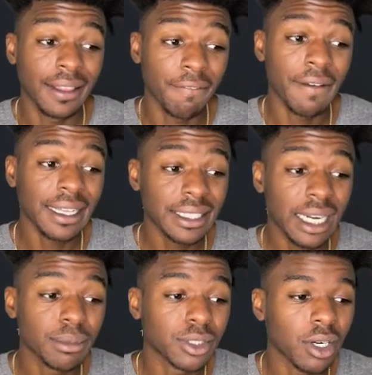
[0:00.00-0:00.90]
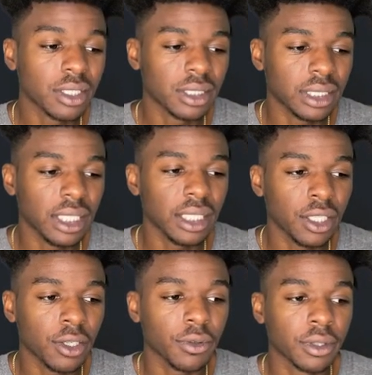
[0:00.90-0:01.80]
the fact that I'm starting to see, you
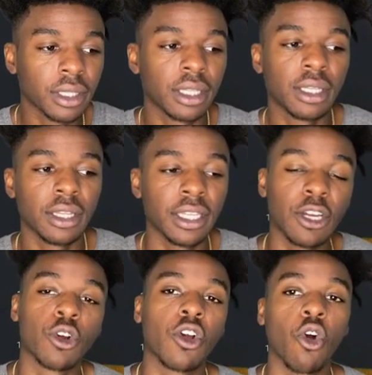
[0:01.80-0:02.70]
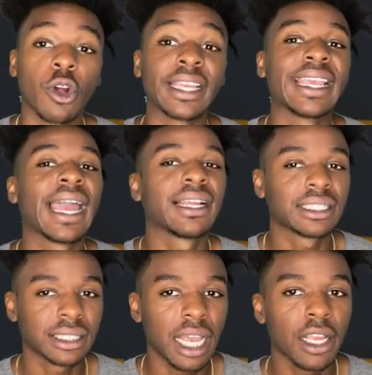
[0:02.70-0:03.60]
know, the organic
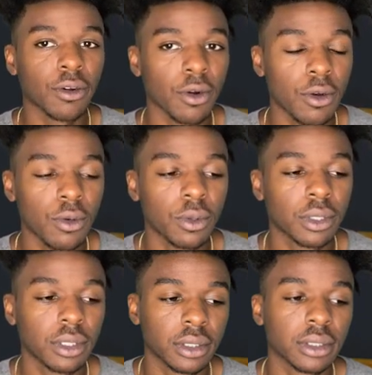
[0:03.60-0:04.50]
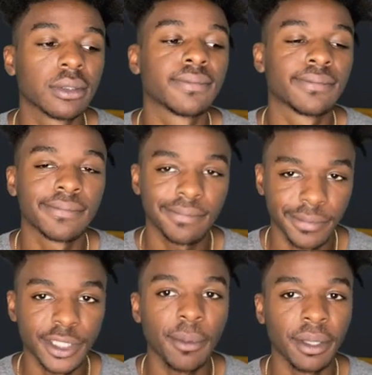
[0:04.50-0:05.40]
side grow,
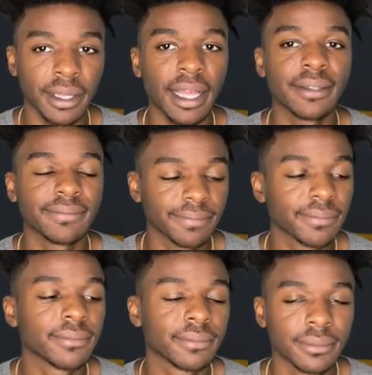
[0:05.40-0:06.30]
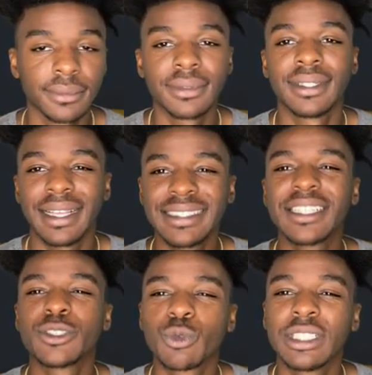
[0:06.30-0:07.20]
something that it's
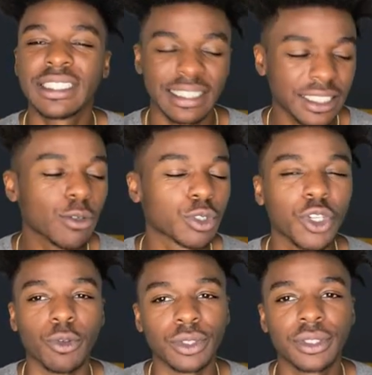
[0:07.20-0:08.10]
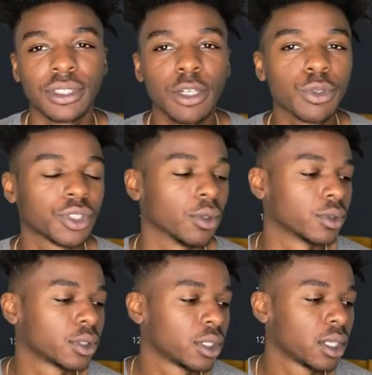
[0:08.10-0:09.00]
good results, good
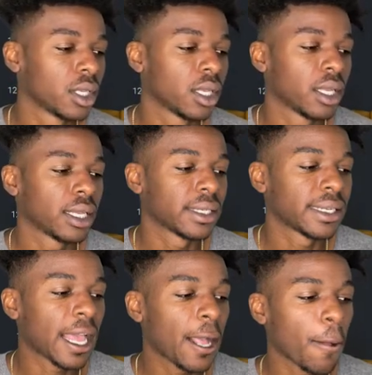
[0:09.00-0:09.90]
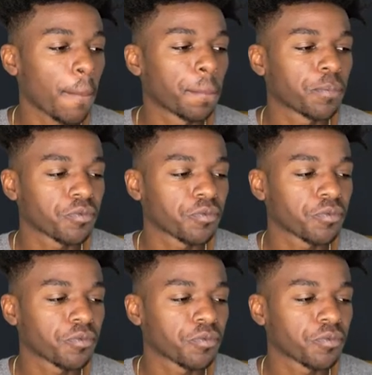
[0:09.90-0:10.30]
results. Now,